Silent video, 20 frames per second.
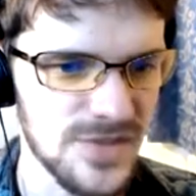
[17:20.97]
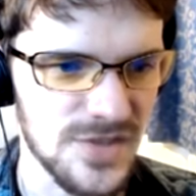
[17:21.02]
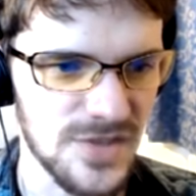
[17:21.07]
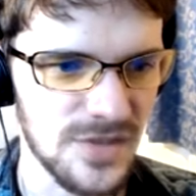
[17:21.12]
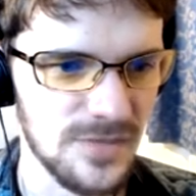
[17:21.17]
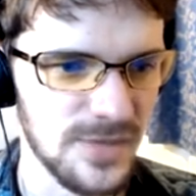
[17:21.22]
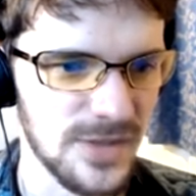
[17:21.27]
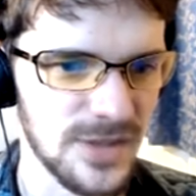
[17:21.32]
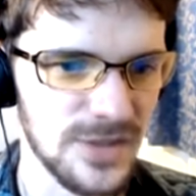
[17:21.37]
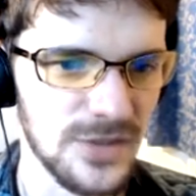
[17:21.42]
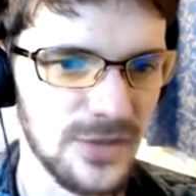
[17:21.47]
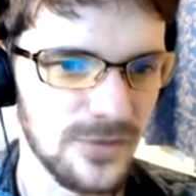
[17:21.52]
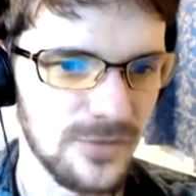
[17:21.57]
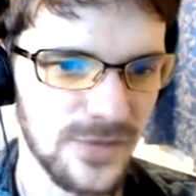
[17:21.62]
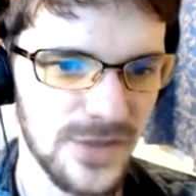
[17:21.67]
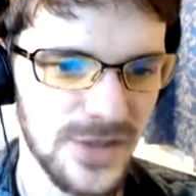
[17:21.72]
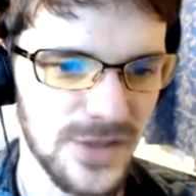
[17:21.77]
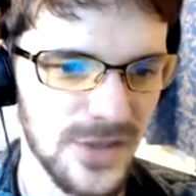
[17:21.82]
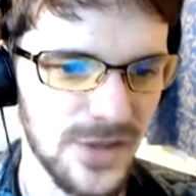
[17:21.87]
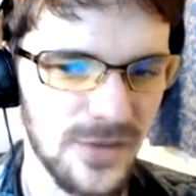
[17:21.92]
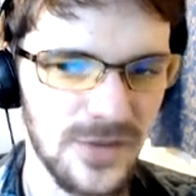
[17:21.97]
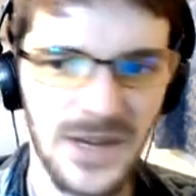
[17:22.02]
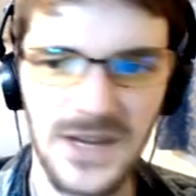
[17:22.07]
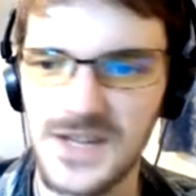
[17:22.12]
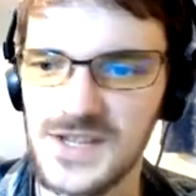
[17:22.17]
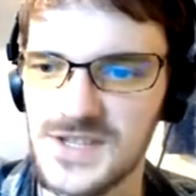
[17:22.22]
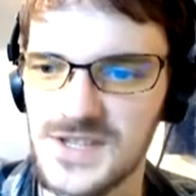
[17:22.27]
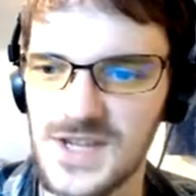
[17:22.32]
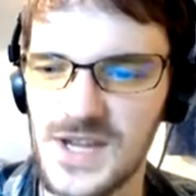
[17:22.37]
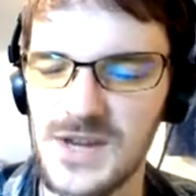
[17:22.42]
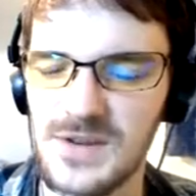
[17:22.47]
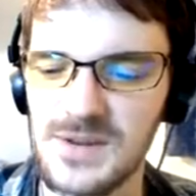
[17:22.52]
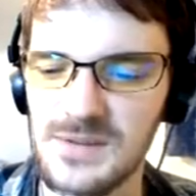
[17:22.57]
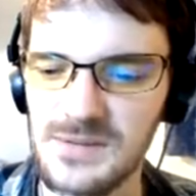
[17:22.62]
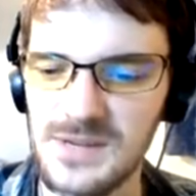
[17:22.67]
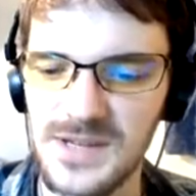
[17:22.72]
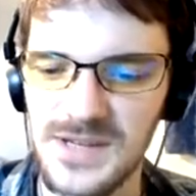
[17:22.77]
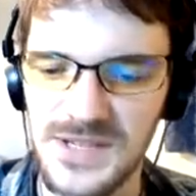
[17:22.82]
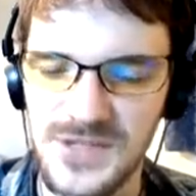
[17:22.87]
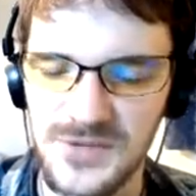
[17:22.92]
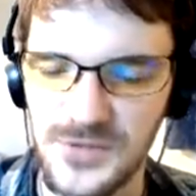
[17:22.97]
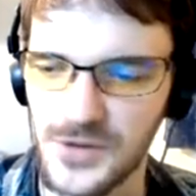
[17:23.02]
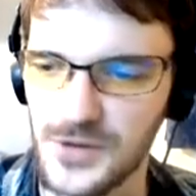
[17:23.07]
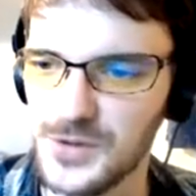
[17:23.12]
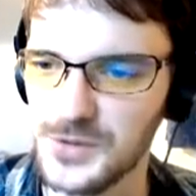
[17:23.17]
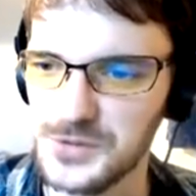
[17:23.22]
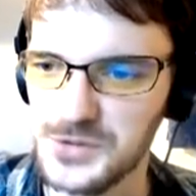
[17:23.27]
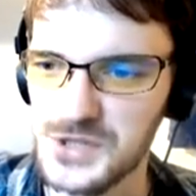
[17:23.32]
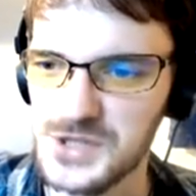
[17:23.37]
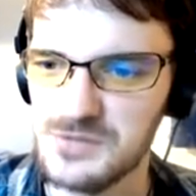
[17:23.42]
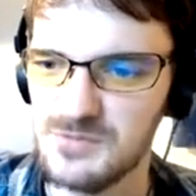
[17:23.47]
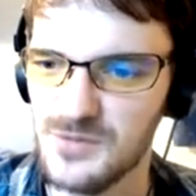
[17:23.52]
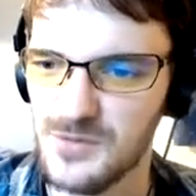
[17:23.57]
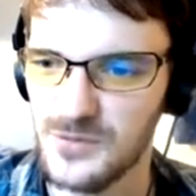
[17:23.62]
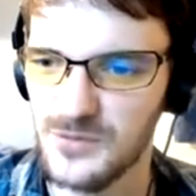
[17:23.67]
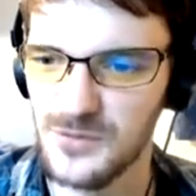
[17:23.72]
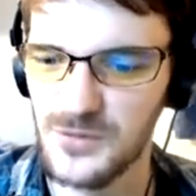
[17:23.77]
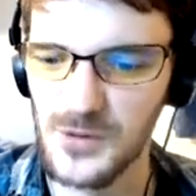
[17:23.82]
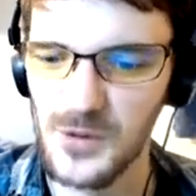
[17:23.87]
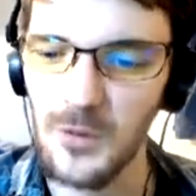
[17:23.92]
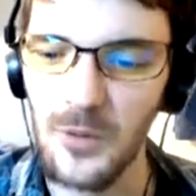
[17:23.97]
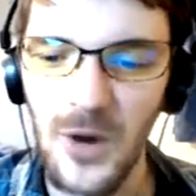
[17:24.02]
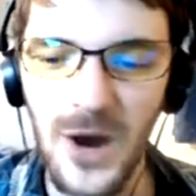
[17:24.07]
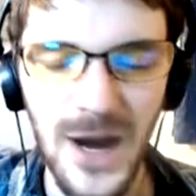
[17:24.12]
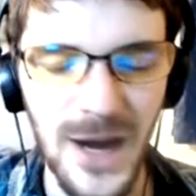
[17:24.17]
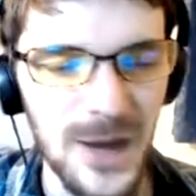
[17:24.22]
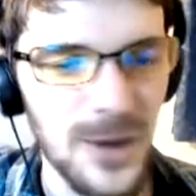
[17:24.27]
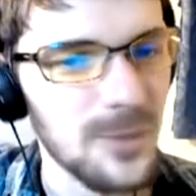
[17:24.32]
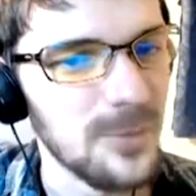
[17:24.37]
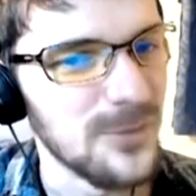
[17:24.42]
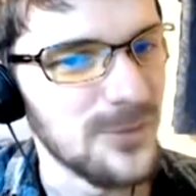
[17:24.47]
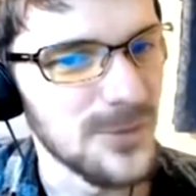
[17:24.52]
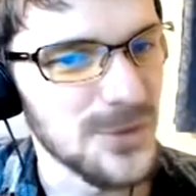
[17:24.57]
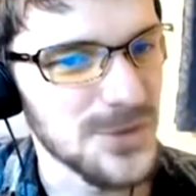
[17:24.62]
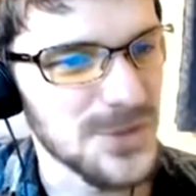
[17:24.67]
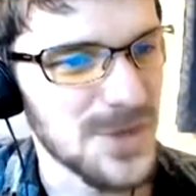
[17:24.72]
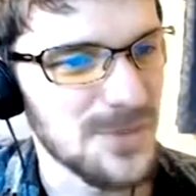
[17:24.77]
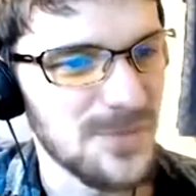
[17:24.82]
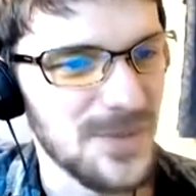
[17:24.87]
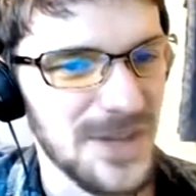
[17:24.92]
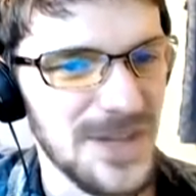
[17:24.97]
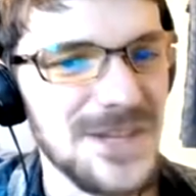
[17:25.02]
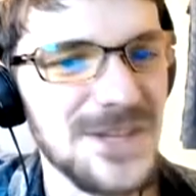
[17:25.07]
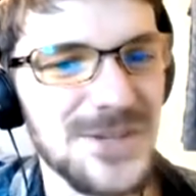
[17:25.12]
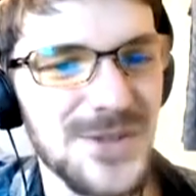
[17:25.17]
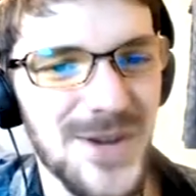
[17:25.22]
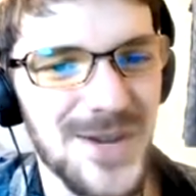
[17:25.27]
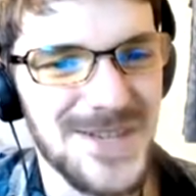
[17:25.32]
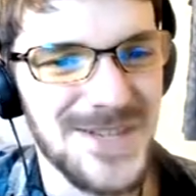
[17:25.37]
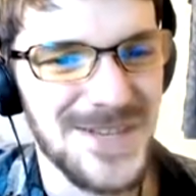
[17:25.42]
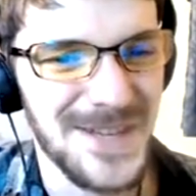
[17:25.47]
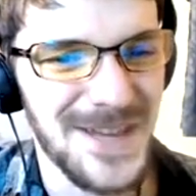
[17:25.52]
is going to be a long video, I can tell. I'm going to need to record this for, for a while before something interesting